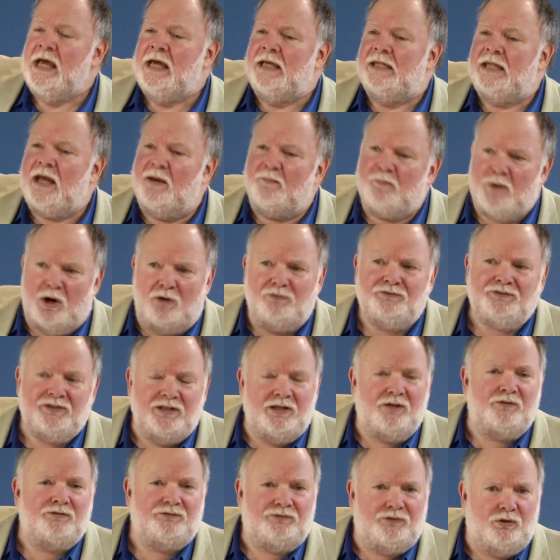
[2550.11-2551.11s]
Now, most of
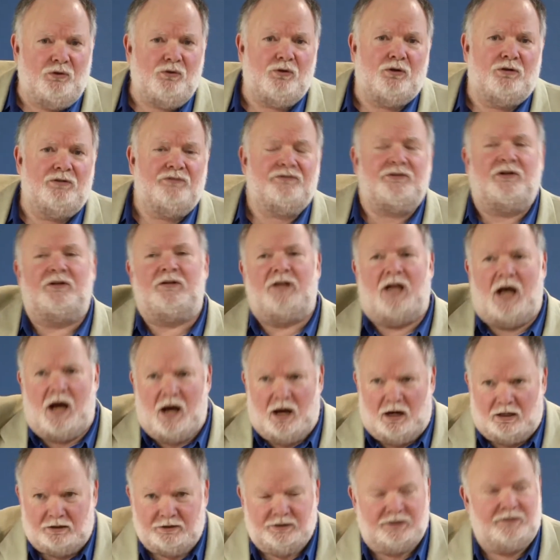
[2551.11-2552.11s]
those doors are
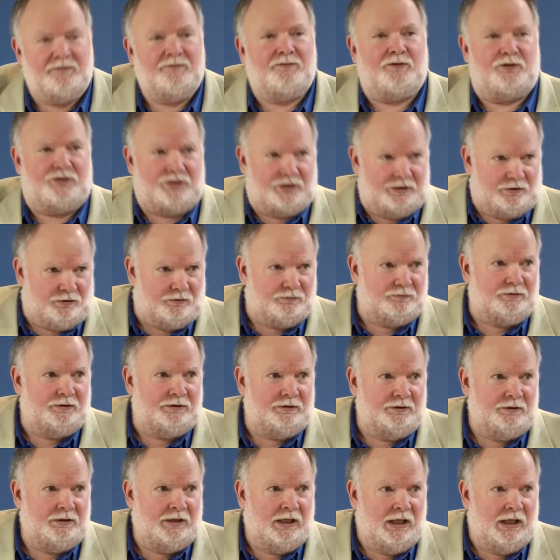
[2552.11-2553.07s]
locked for children.